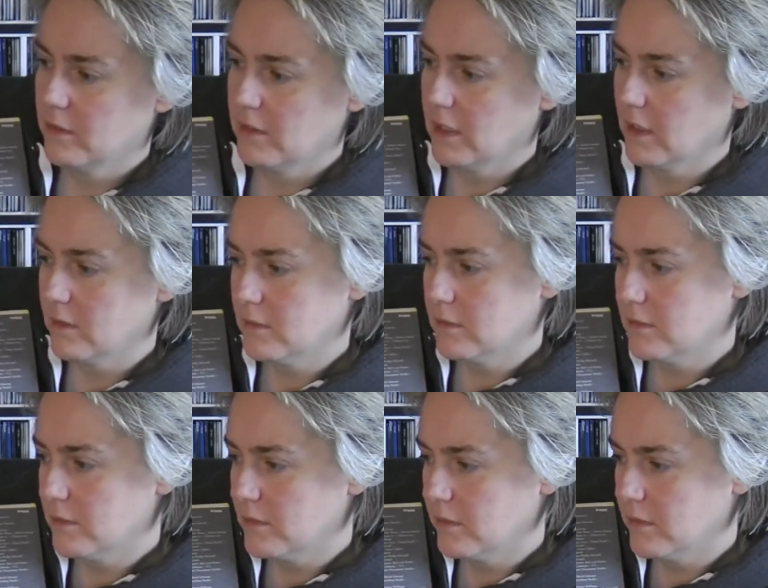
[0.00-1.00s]
yeah,
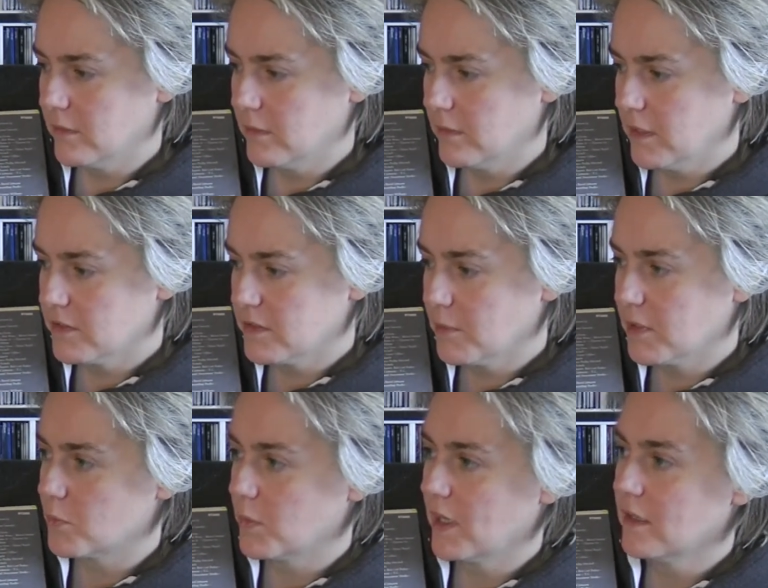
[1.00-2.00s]
there's him
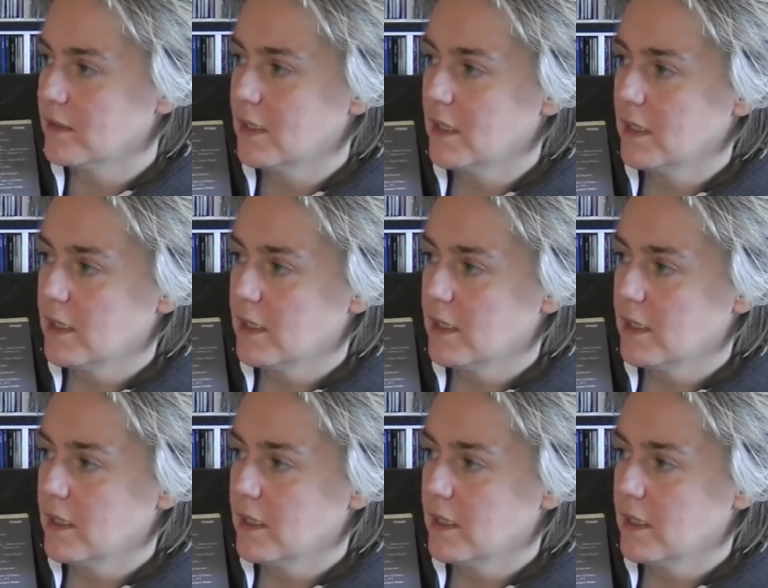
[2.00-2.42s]
as well.